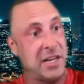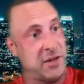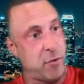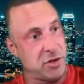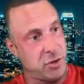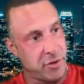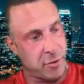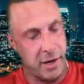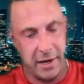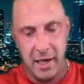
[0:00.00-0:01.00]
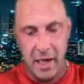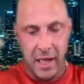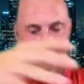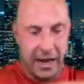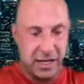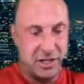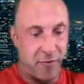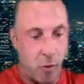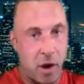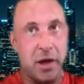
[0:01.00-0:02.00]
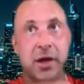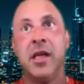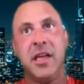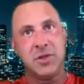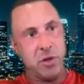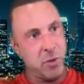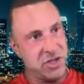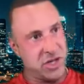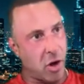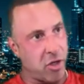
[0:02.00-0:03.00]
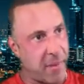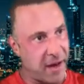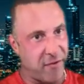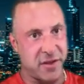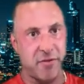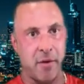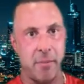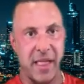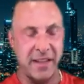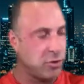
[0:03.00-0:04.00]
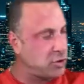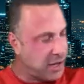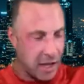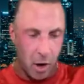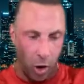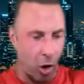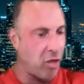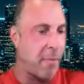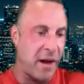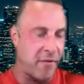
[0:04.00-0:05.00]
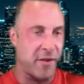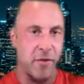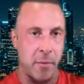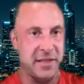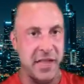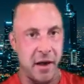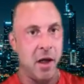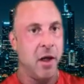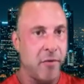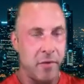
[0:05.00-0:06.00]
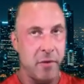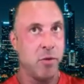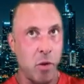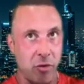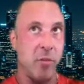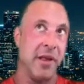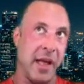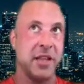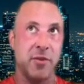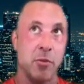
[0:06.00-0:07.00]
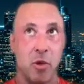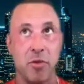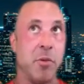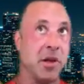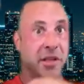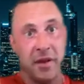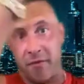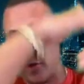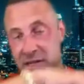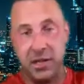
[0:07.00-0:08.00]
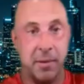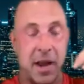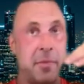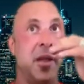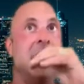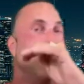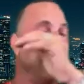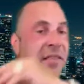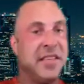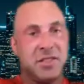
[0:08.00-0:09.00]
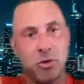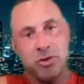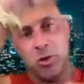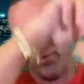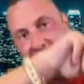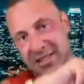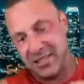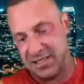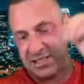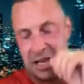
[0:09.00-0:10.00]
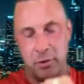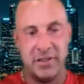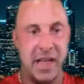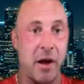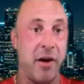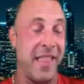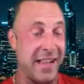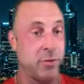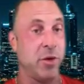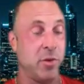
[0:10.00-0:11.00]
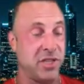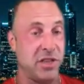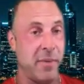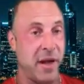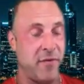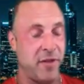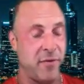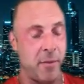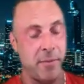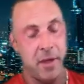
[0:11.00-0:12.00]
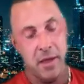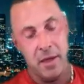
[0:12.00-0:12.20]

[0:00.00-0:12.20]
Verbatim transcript: an IGF 1, 2, and 3. And IGF 1 is really what you get all the benefits from. That's what you get all the benefits from. It's not growth, yeah, it's from growth hormone because it converts in the body, but this goes through a process and cycles down, and that's really what you get the benefits from.